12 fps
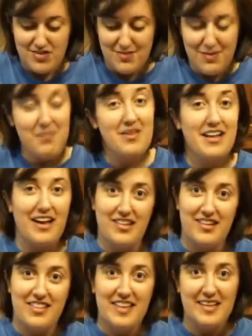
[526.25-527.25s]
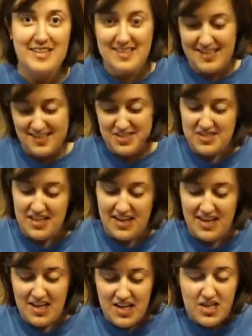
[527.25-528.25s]
Some people like other things. They just
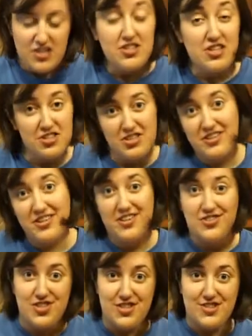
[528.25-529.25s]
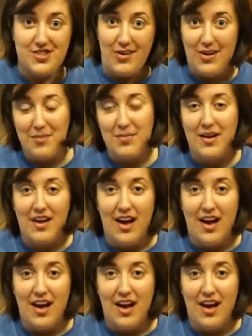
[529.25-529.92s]
like just sugar, just syrup,